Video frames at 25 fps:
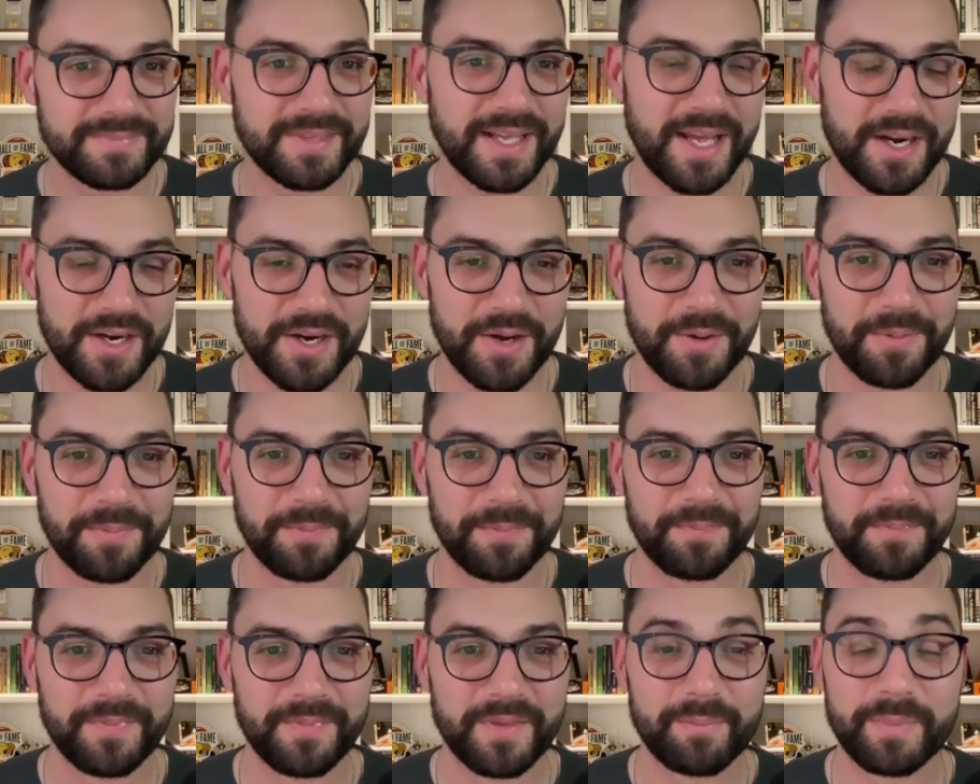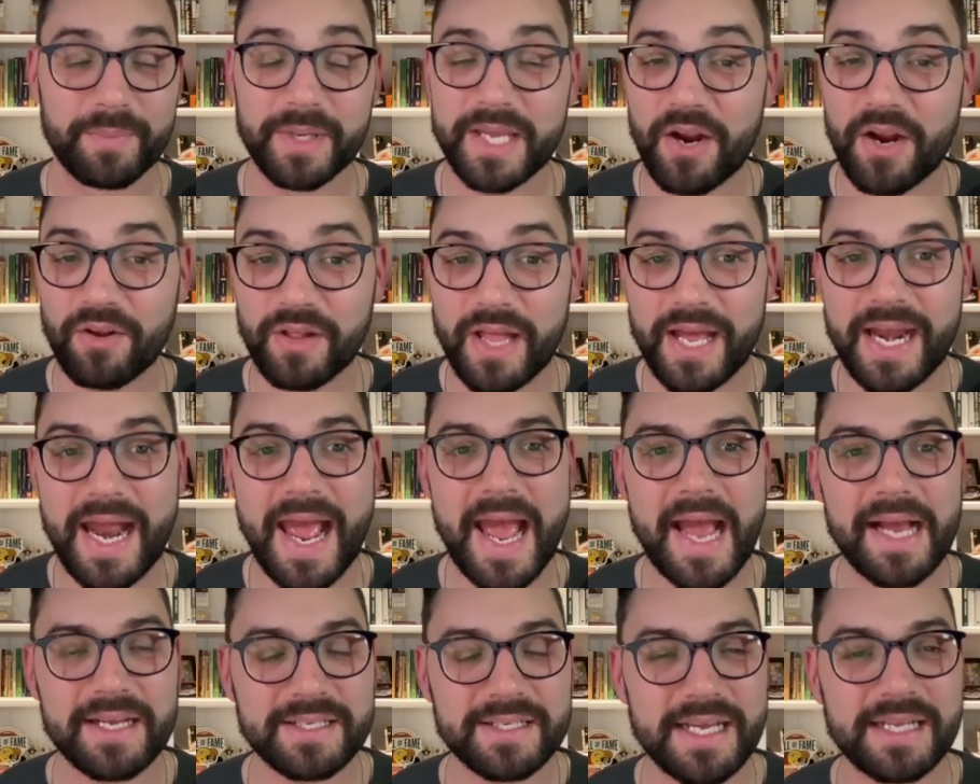I don't know. But Carolina
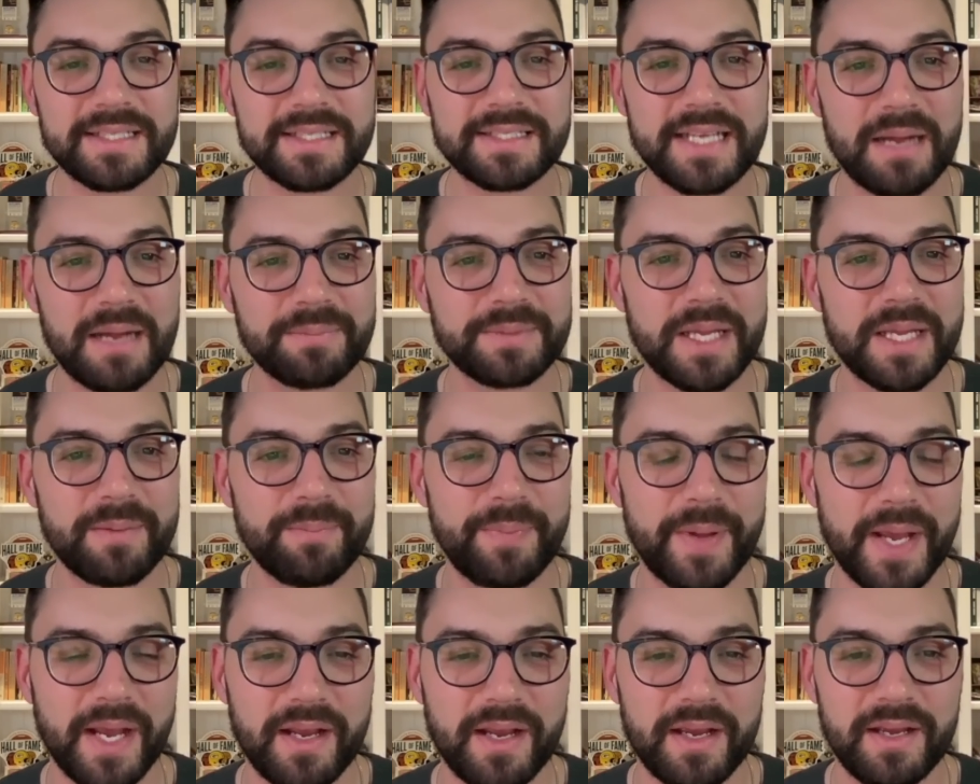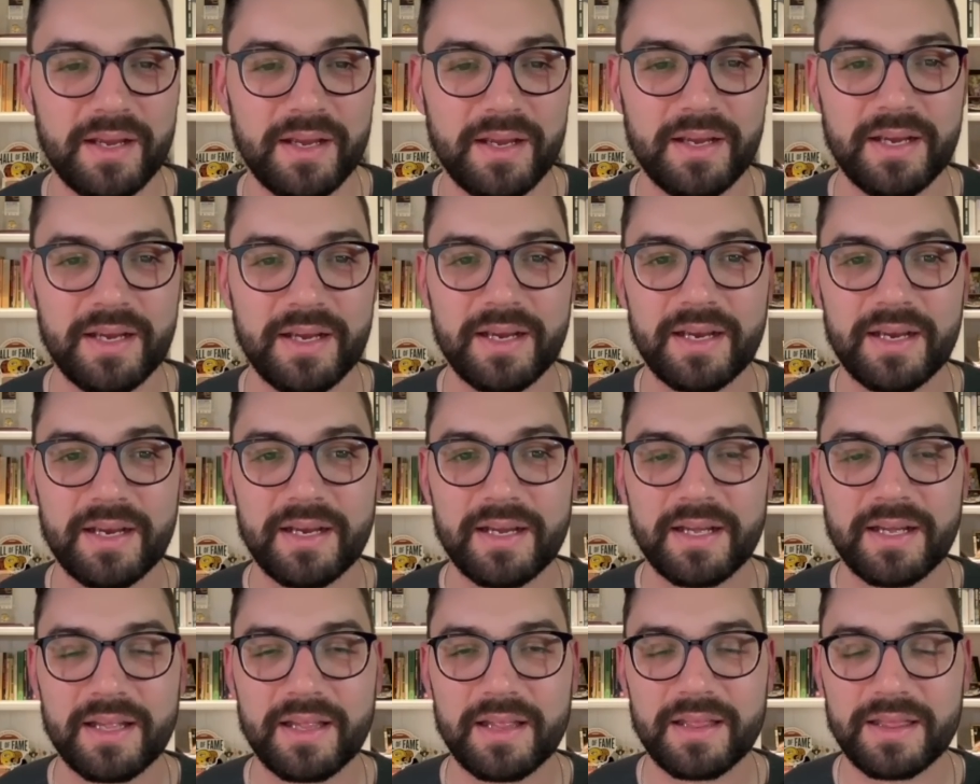has that top 10 pick.
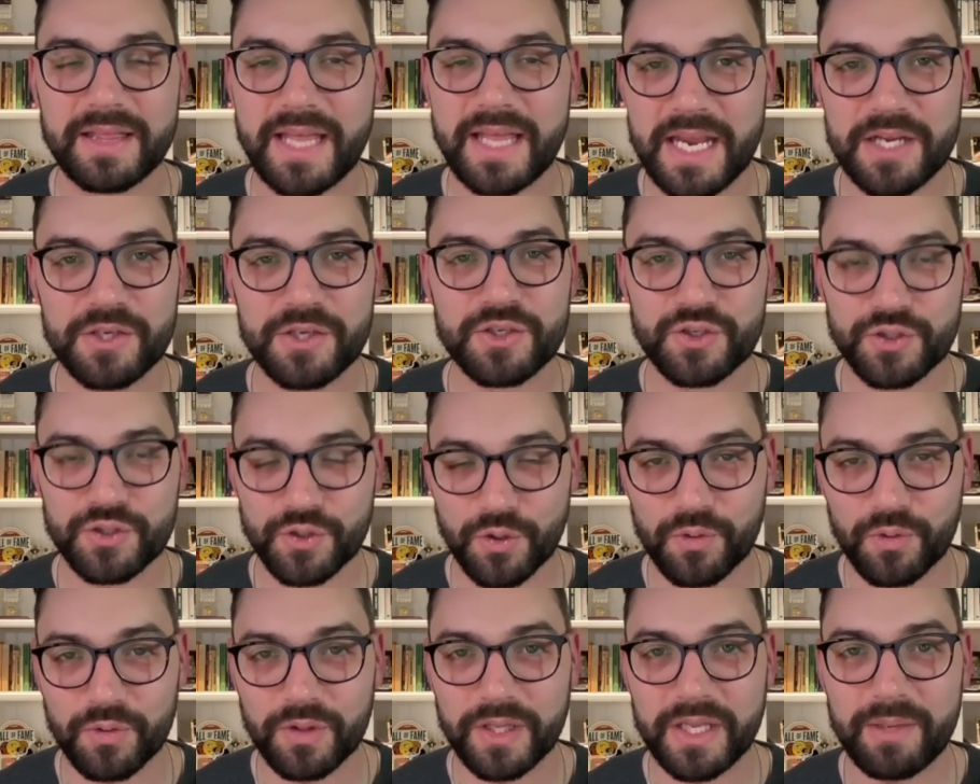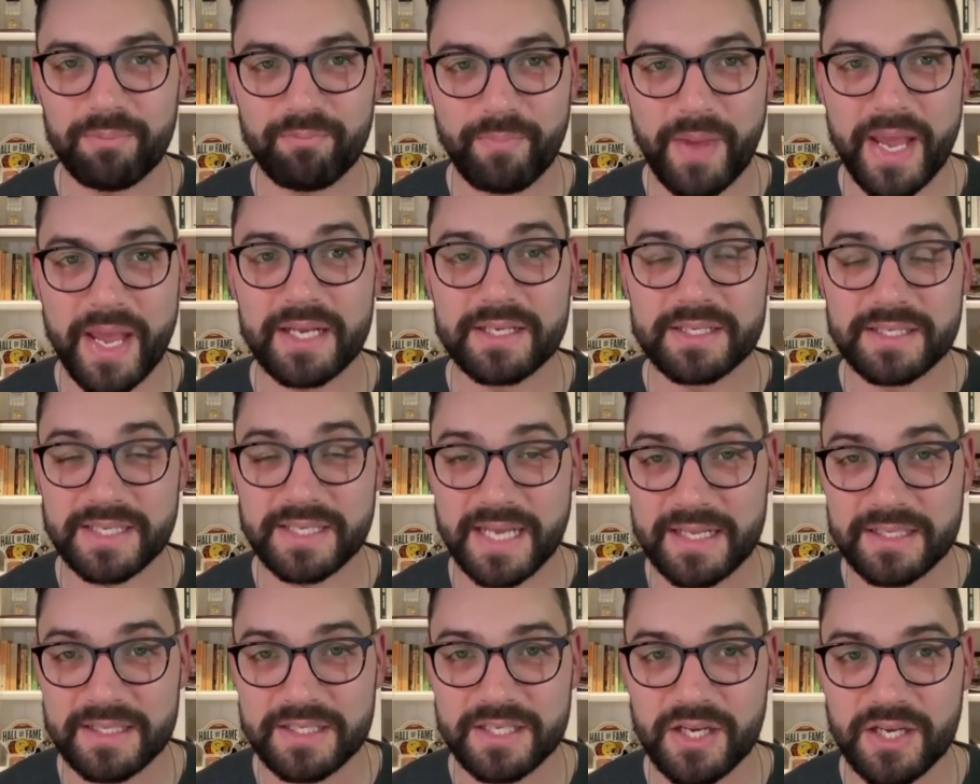They certainly make
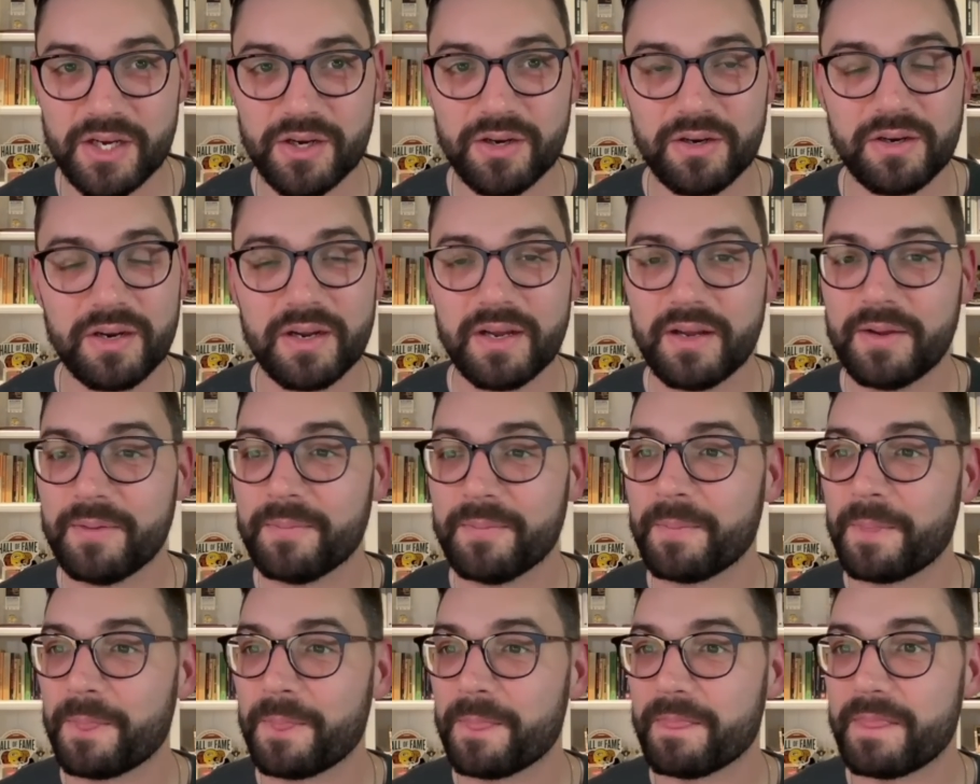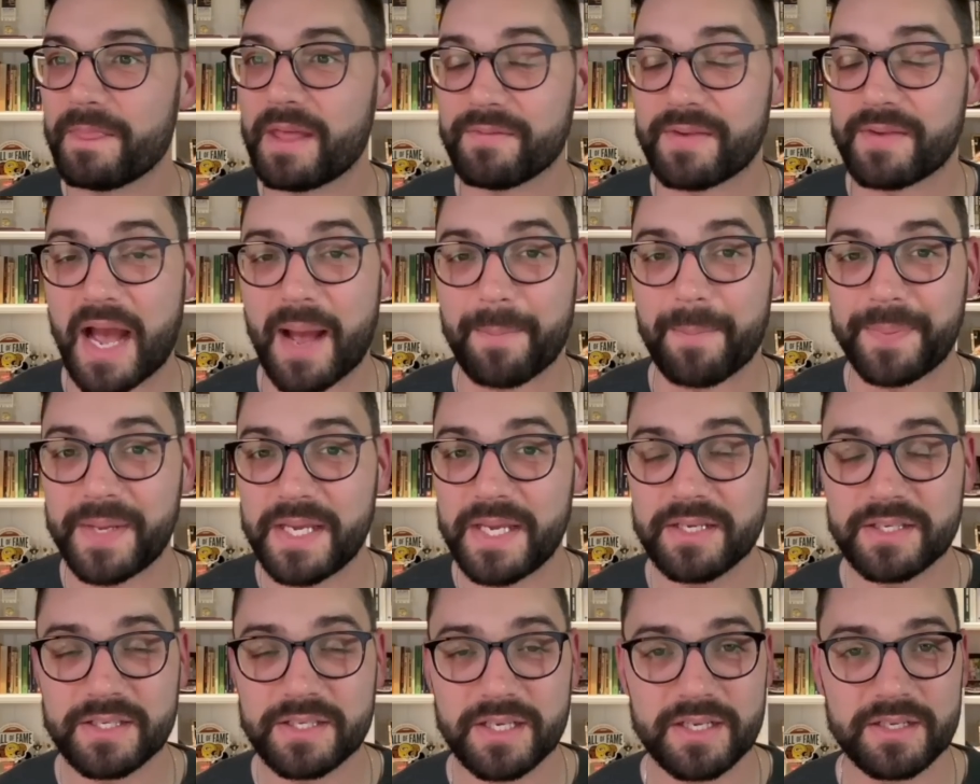sense here. They've got
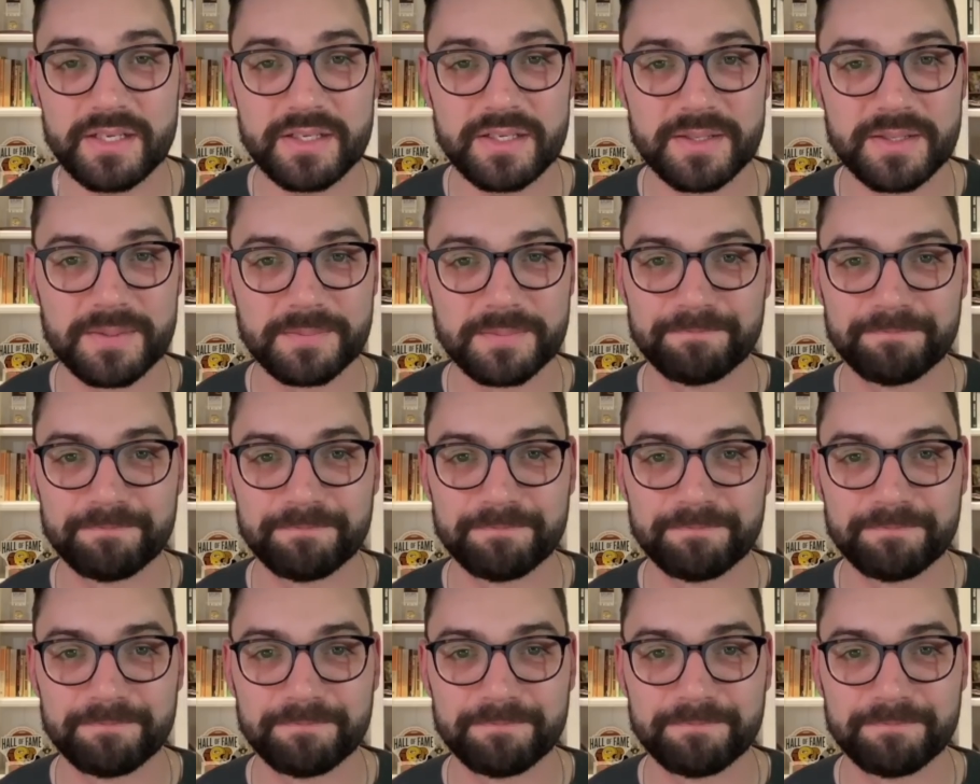pieces.